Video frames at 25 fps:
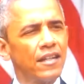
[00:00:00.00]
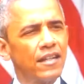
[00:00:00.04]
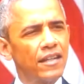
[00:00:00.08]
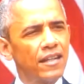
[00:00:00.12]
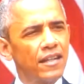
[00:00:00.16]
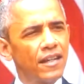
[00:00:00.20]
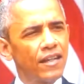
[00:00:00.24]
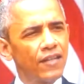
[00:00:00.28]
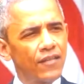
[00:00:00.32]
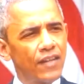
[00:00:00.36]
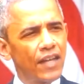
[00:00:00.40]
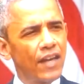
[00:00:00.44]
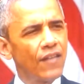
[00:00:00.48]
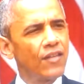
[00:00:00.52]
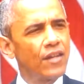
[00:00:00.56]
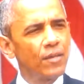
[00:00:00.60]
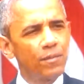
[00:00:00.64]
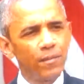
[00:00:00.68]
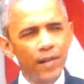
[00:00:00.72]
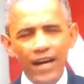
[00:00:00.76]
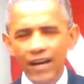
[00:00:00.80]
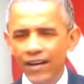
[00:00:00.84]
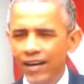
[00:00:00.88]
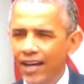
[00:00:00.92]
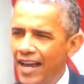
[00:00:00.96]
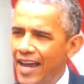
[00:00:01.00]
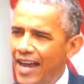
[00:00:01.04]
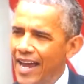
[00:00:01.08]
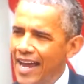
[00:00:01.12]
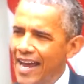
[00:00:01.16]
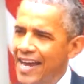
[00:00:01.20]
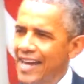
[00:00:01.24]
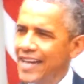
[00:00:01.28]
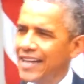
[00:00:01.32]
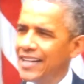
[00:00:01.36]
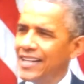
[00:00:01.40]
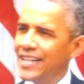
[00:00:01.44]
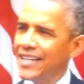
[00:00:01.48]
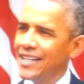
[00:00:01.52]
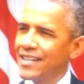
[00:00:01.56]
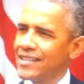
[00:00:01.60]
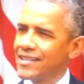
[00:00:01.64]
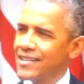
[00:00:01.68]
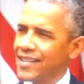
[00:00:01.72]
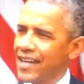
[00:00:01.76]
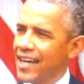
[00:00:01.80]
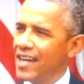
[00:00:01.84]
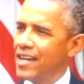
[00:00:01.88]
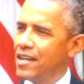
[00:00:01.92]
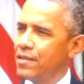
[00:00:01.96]
that have given about 8 in
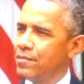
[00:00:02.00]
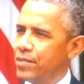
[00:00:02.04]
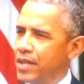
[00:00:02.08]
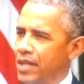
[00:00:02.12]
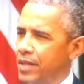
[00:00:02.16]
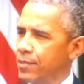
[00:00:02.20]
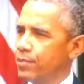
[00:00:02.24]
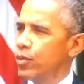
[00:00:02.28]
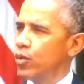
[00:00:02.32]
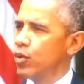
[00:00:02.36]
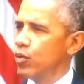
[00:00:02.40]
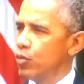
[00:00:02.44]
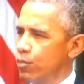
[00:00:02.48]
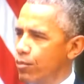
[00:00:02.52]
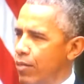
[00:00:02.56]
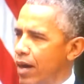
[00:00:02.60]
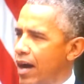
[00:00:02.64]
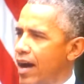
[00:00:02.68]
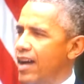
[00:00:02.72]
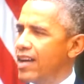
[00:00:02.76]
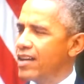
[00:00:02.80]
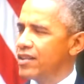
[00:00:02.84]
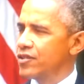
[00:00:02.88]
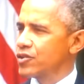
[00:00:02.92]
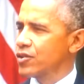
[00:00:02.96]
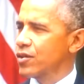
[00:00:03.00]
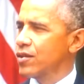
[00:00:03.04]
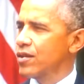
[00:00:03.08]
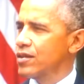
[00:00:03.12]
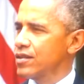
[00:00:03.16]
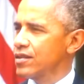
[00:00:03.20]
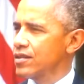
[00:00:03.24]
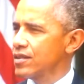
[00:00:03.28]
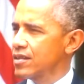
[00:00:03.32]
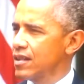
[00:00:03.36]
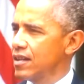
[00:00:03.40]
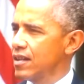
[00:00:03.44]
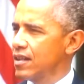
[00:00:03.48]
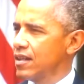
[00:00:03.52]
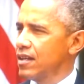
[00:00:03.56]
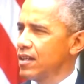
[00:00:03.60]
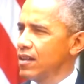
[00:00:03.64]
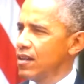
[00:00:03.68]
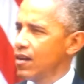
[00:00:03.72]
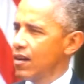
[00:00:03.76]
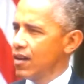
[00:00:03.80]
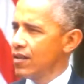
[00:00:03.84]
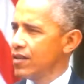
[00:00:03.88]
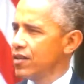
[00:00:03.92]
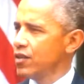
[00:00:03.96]
10 people who buy insurance
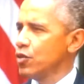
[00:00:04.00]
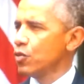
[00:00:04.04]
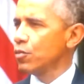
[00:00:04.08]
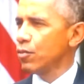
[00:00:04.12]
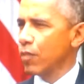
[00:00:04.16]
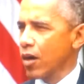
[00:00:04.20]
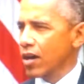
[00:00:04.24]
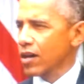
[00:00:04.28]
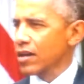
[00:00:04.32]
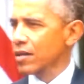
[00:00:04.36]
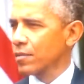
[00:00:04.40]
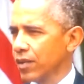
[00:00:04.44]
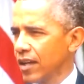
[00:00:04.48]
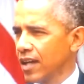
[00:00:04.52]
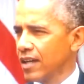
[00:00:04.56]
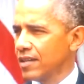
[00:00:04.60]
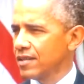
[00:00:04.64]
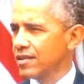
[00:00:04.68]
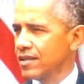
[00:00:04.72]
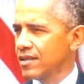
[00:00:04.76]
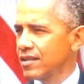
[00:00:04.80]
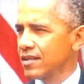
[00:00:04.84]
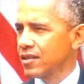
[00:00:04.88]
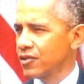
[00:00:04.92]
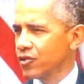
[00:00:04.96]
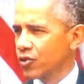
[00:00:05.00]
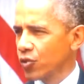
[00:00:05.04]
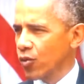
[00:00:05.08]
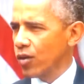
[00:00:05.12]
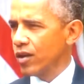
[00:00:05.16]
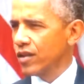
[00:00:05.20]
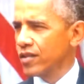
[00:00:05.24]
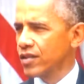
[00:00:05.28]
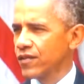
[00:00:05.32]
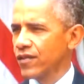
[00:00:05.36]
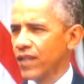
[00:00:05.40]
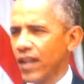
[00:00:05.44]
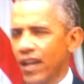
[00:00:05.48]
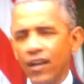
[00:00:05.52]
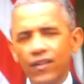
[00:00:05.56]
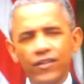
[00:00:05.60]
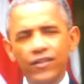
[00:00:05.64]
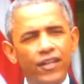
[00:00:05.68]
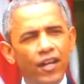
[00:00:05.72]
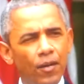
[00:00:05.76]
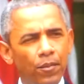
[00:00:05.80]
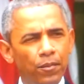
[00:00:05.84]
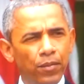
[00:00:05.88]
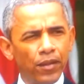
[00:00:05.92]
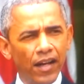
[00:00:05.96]
on the new marketplaces the choice of a
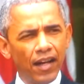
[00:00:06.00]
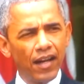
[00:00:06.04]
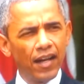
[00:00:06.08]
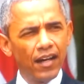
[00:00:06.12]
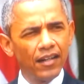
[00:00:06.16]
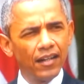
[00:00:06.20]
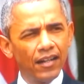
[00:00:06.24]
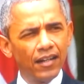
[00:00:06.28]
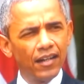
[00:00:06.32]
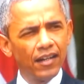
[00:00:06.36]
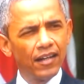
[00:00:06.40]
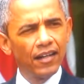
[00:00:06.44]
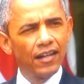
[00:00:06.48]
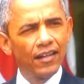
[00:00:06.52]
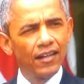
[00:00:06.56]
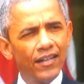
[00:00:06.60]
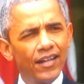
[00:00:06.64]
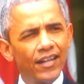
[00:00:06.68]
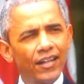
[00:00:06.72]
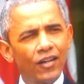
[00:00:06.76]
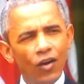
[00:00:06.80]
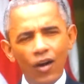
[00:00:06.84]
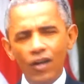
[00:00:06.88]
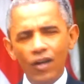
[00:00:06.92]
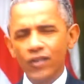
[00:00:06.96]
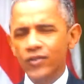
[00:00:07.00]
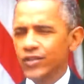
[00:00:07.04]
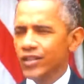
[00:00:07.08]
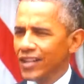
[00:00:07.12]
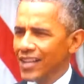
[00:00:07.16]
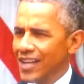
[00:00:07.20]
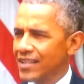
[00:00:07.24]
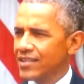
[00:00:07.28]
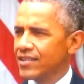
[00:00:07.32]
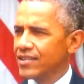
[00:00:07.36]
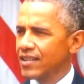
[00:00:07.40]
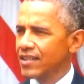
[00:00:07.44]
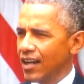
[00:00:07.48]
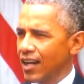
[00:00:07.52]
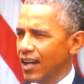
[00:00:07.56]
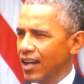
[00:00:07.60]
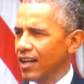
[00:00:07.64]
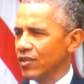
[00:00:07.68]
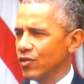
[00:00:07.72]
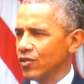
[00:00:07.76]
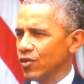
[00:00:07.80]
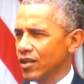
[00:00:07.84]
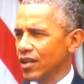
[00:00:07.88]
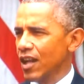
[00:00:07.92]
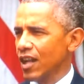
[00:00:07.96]
healthcare plan that costs less than
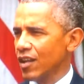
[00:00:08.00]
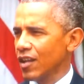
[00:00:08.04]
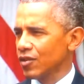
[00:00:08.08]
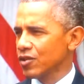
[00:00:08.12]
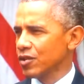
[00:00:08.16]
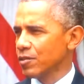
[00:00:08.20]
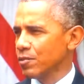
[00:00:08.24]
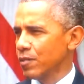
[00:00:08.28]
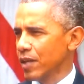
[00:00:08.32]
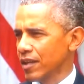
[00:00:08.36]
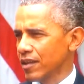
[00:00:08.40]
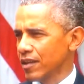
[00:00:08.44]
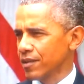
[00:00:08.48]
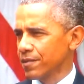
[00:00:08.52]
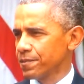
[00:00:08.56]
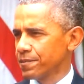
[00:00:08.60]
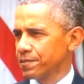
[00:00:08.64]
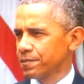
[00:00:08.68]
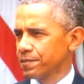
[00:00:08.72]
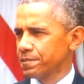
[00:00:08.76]
$100 a month.